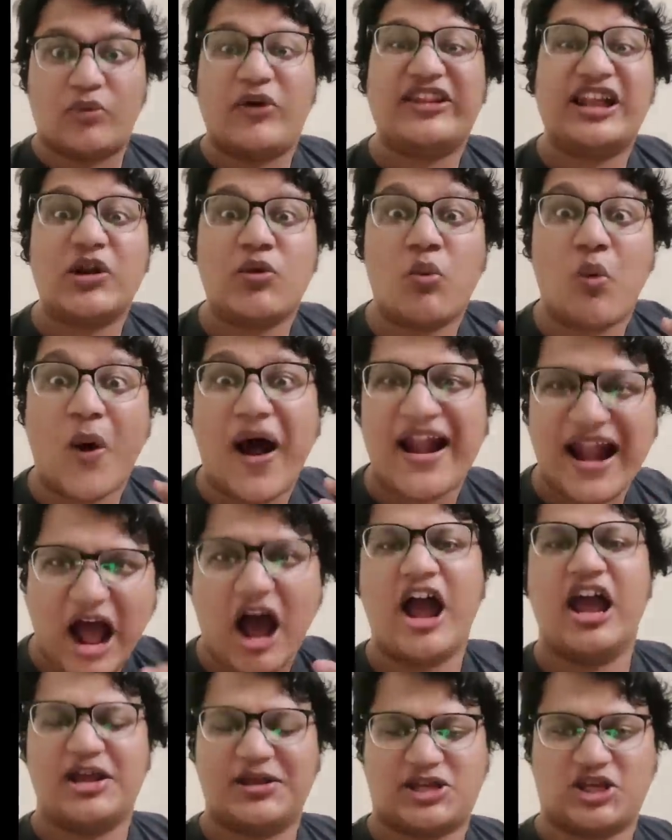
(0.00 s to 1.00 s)
Within 1
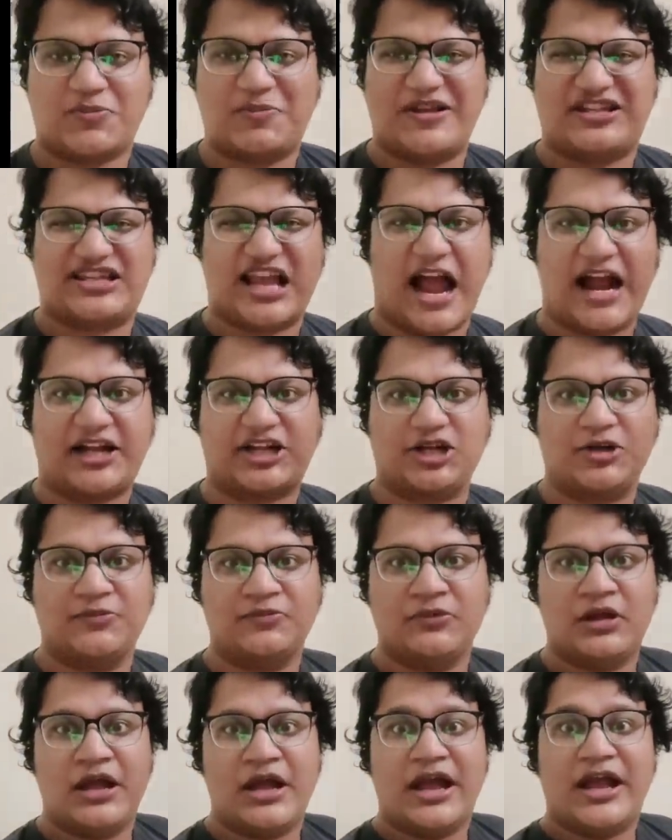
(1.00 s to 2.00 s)
hour he should be sacked.
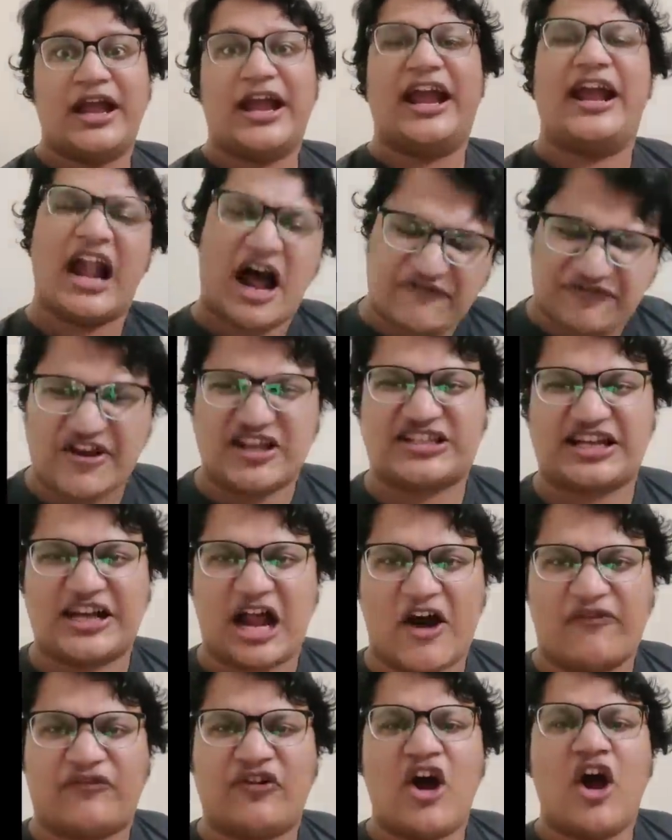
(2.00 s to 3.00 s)
Enough is
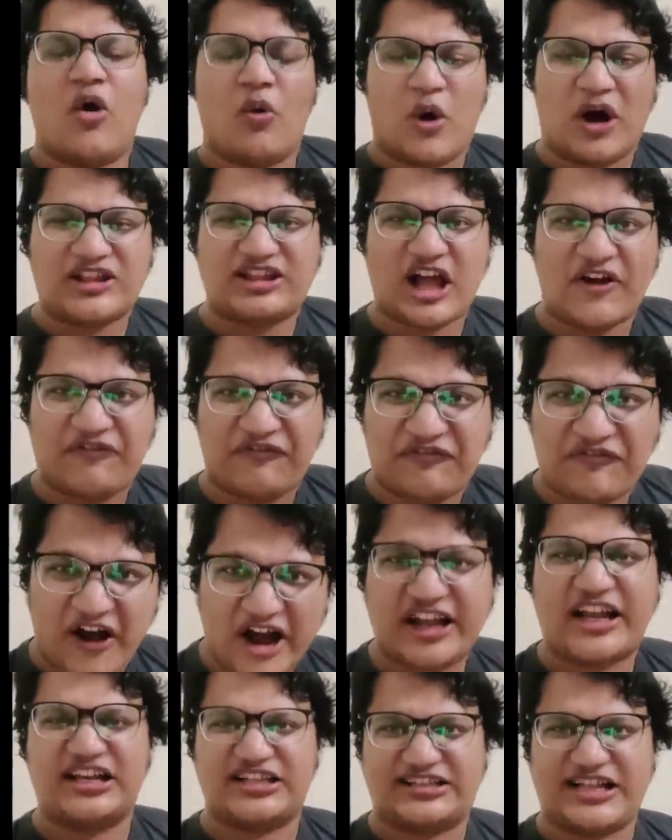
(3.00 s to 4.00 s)
enough. What the
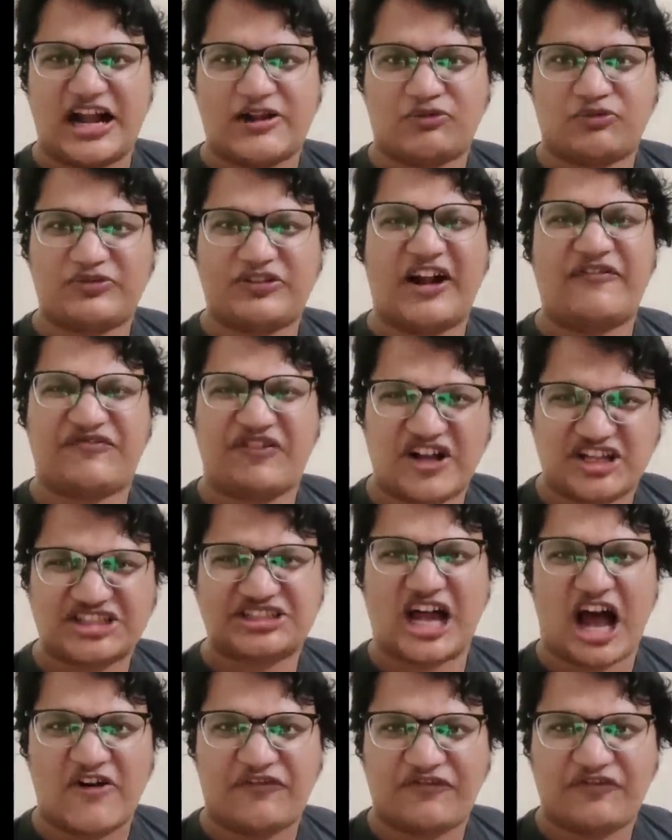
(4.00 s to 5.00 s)
fuck is that
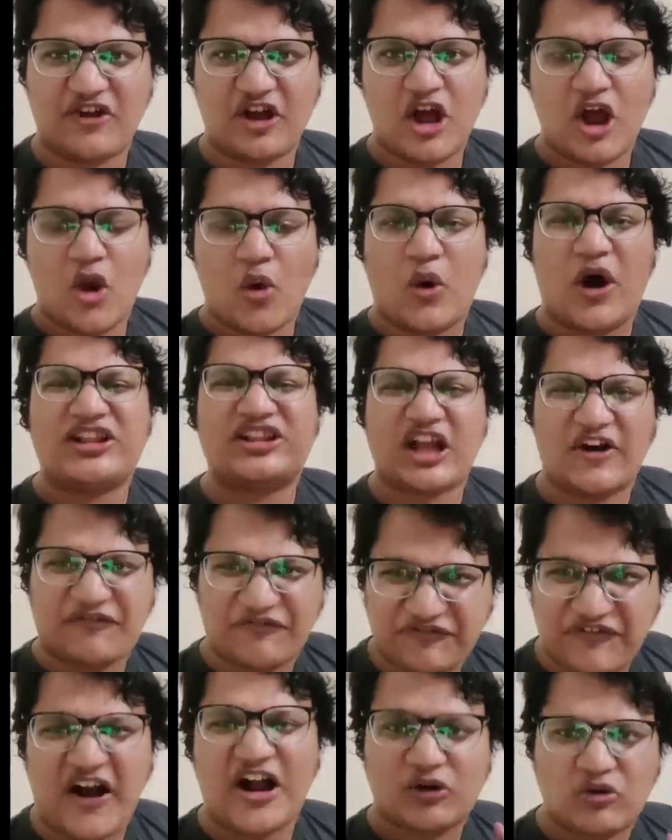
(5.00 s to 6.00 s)
first half? What the
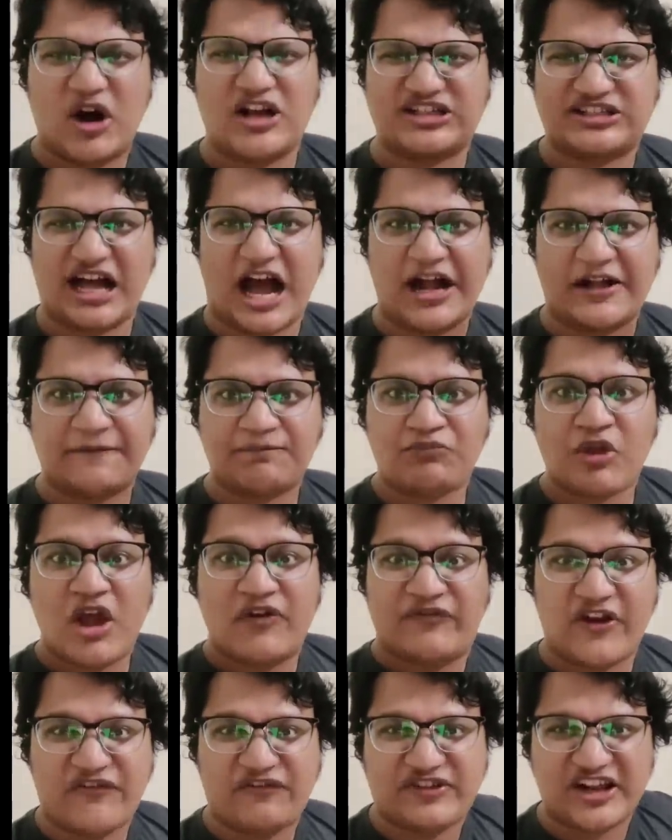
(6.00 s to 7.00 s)
fuck was that? 57%
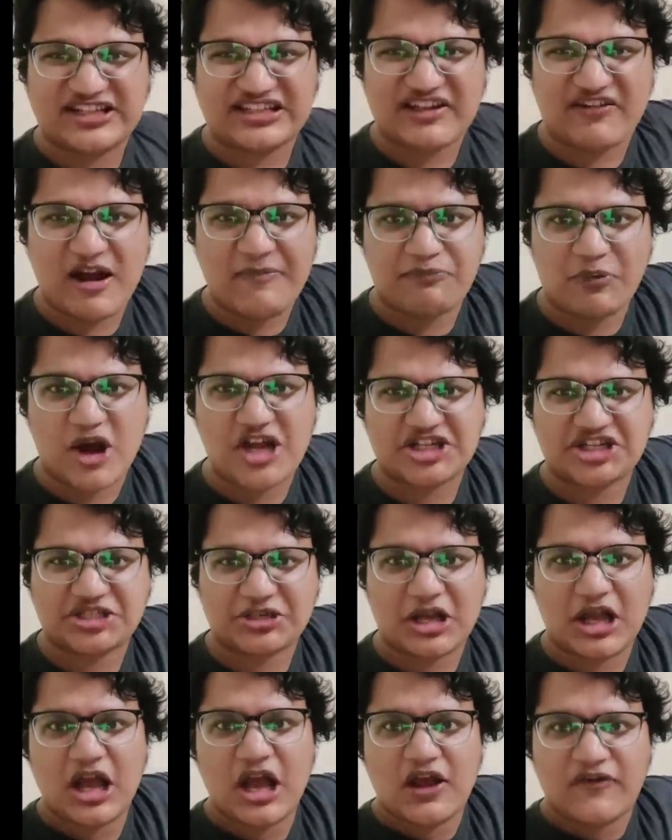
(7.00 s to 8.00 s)

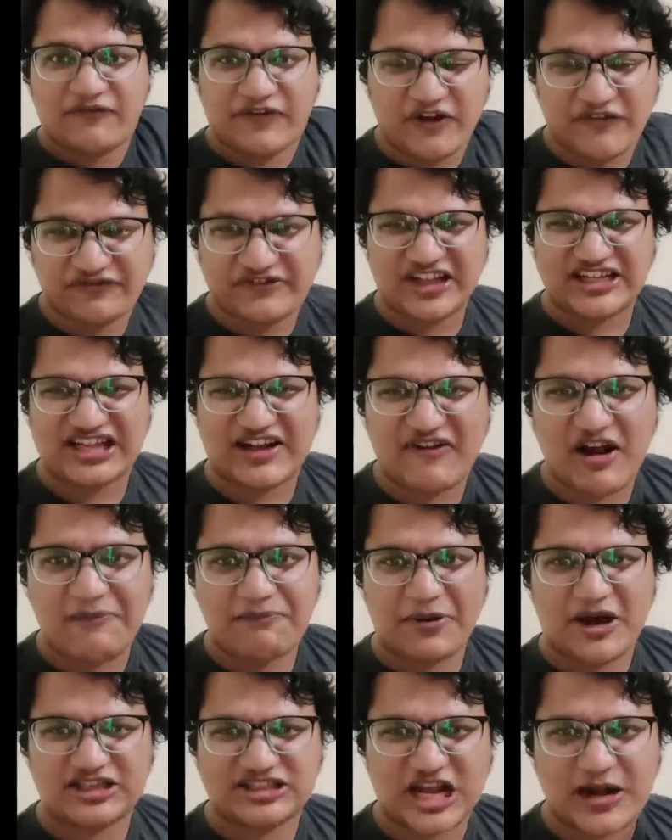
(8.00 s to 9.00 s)

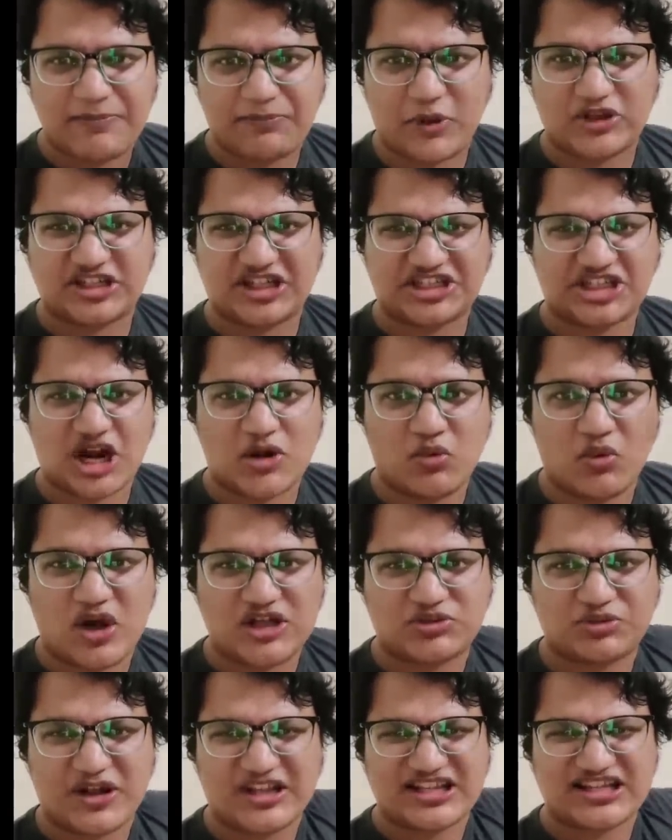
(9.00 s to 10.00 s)
possession
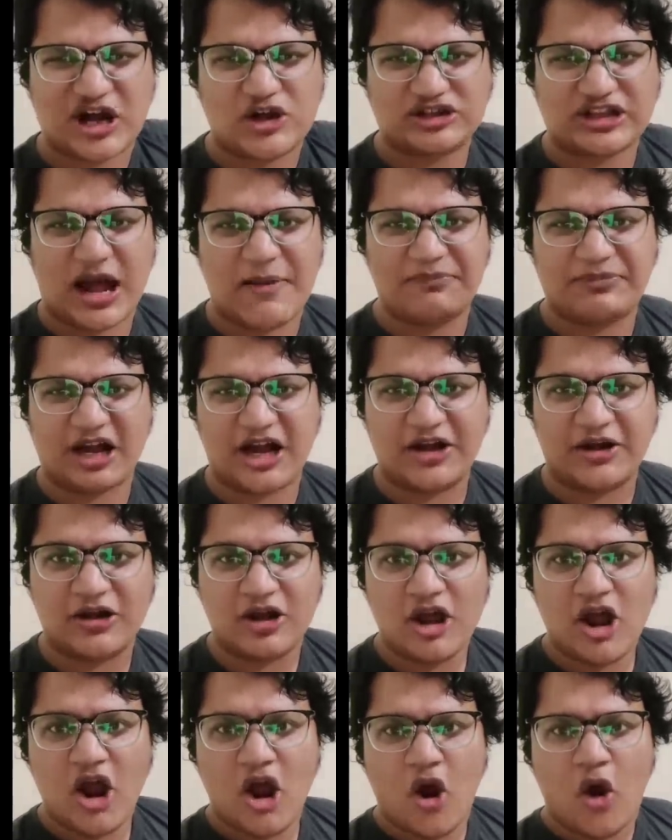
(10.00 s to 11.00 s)
was with Southampton.
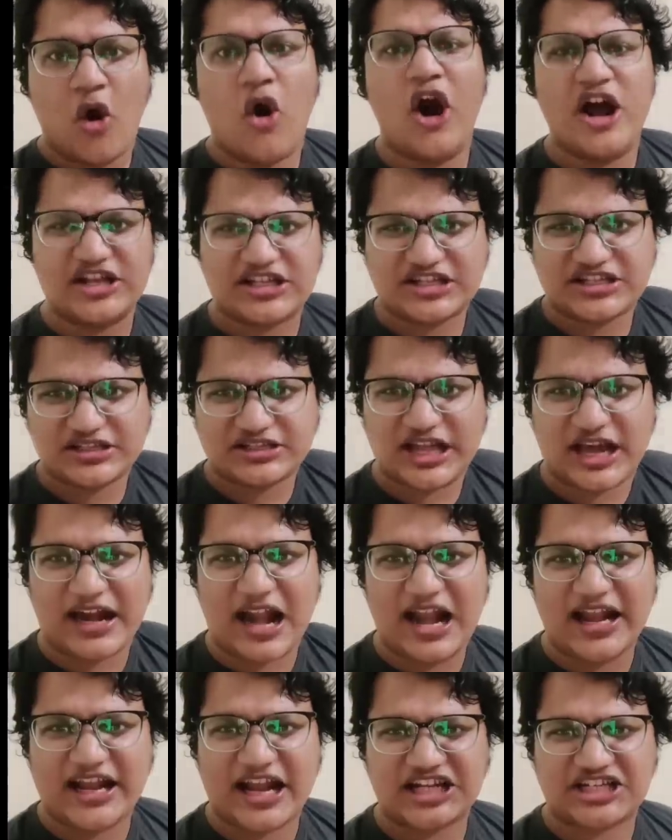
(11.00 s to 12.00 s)
Who is the
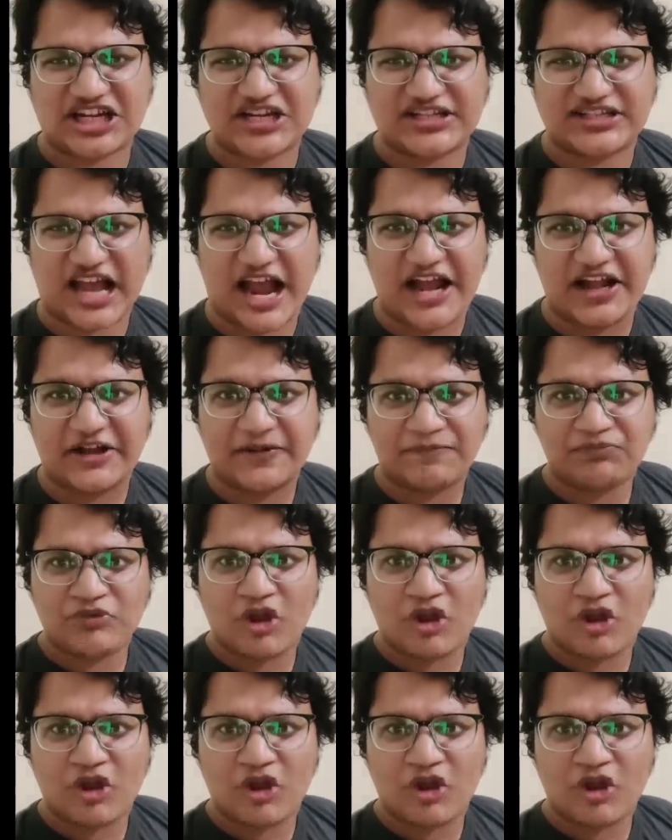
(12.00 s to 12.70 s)
relegation side?